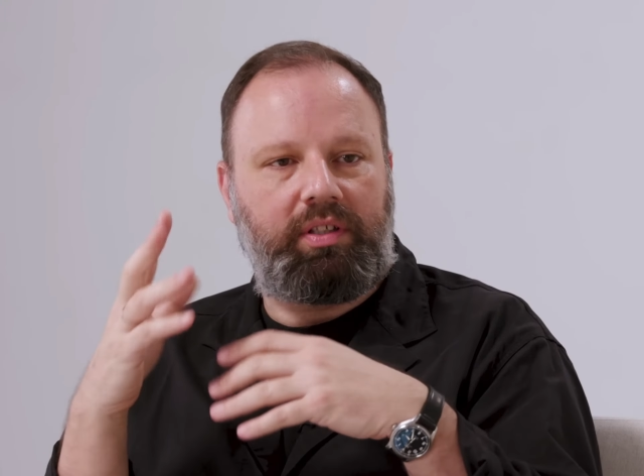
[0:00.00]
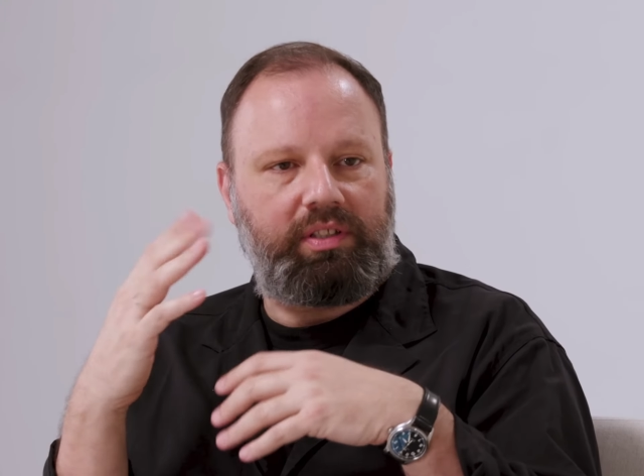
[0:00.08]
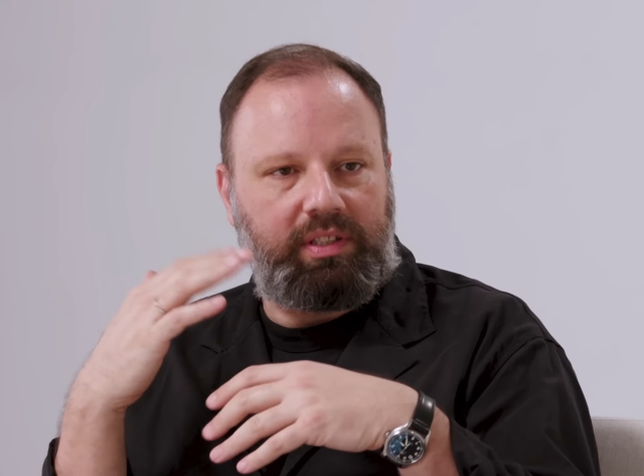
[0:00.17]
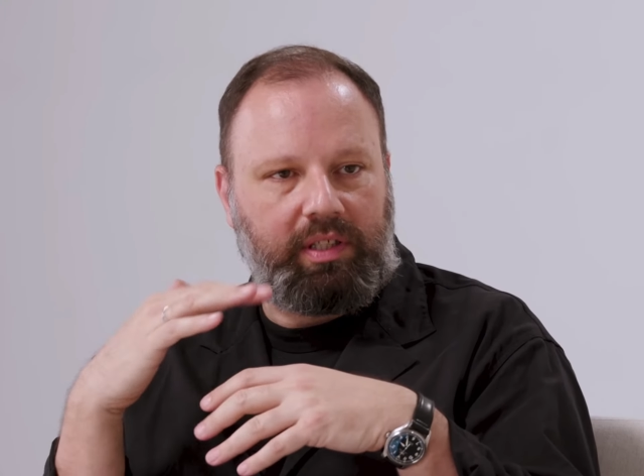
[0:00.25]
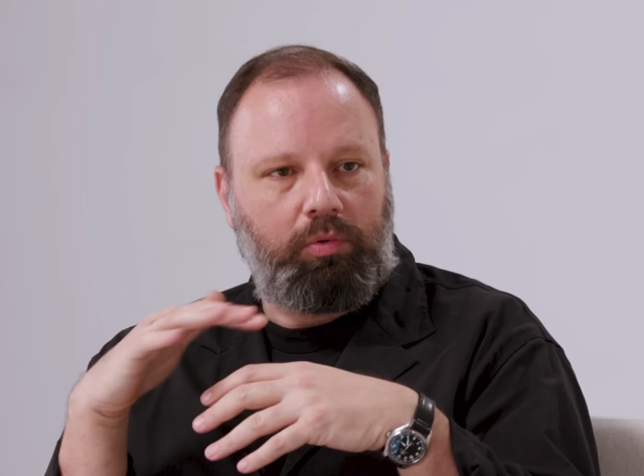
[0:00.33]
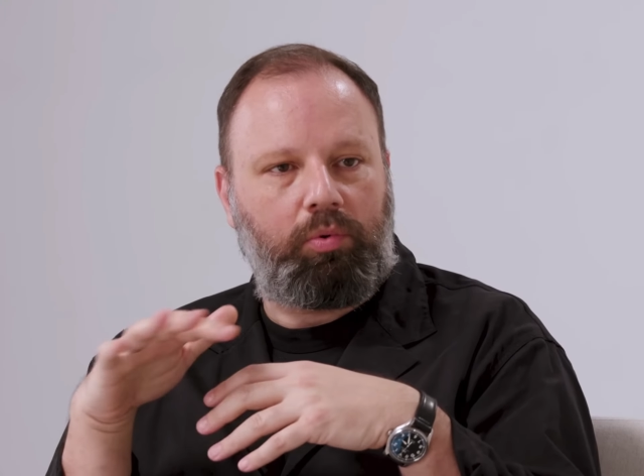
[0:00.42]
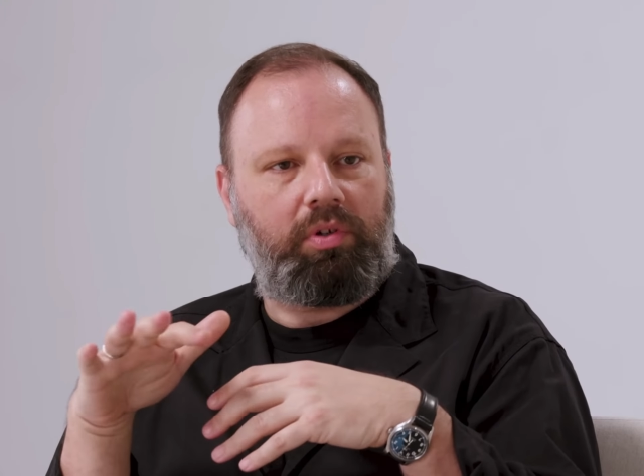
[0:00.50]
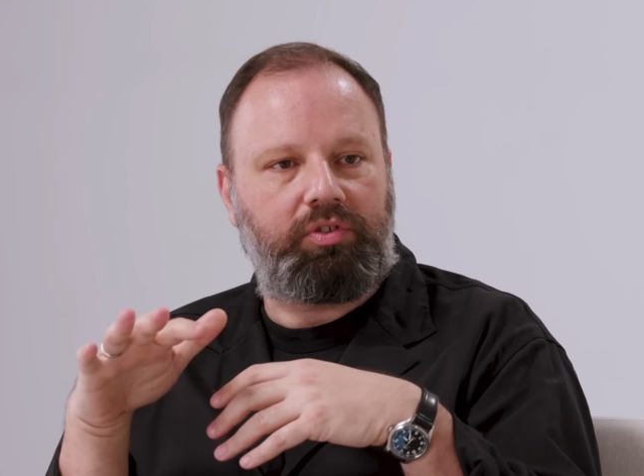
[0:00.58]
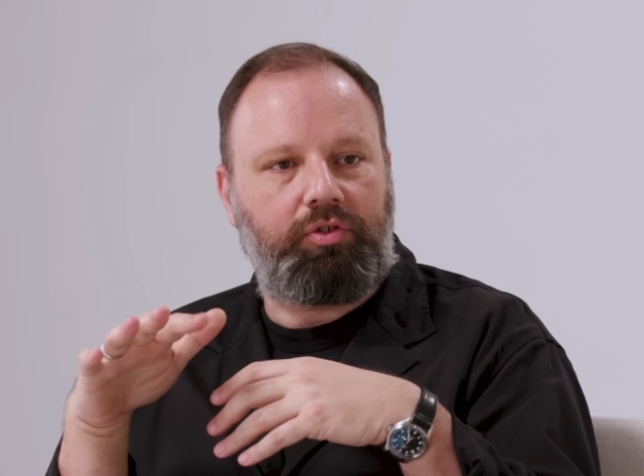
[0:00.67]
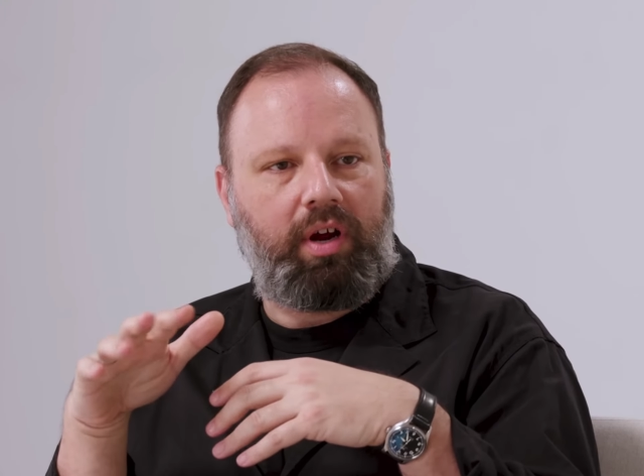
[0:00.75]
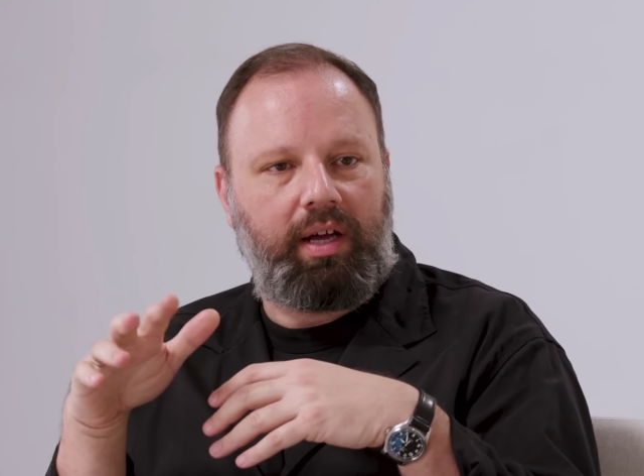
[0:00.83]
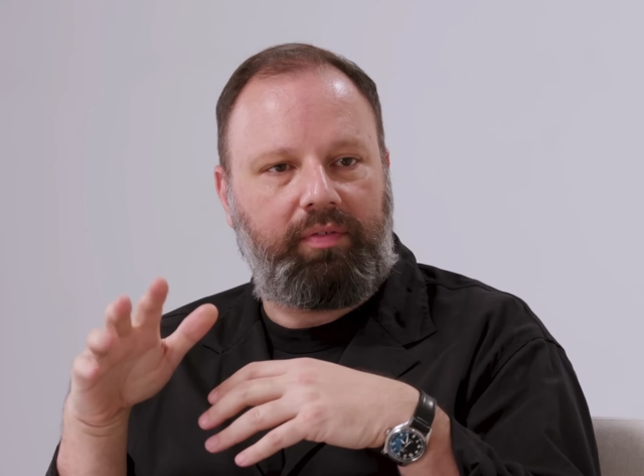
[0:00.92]
and she
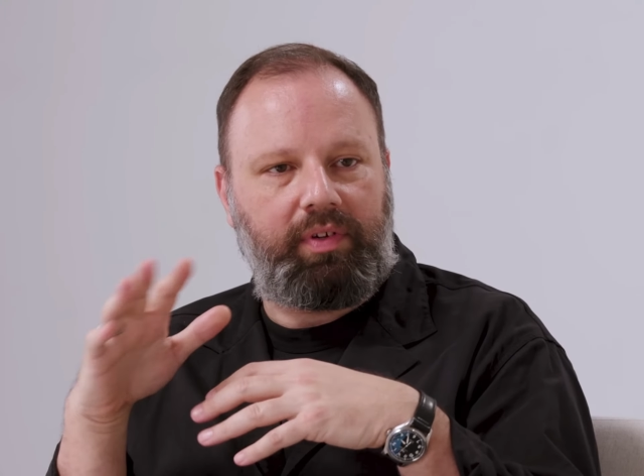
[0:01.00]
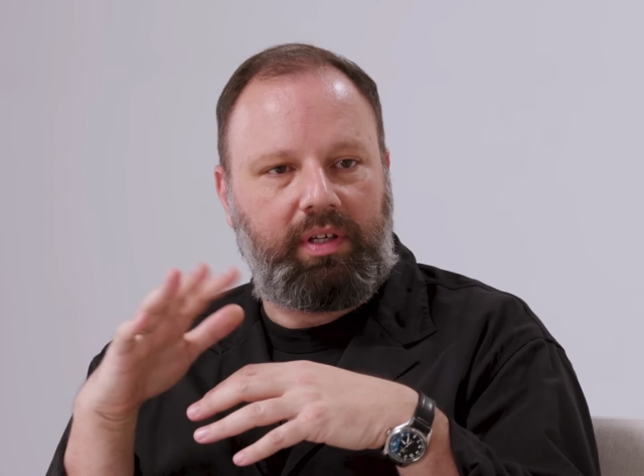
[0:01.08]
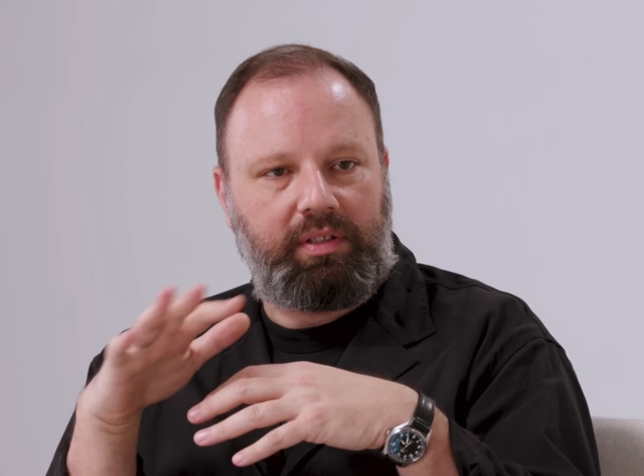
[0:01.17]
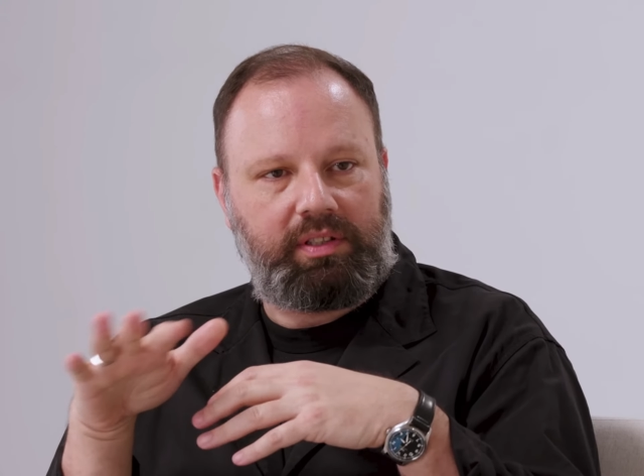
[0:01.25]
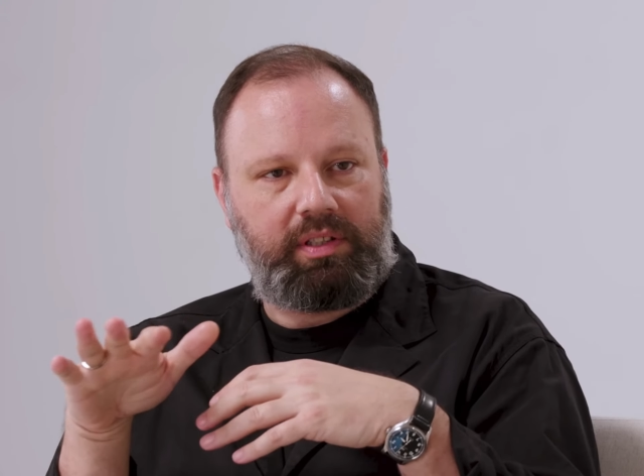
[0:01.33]
will drive it,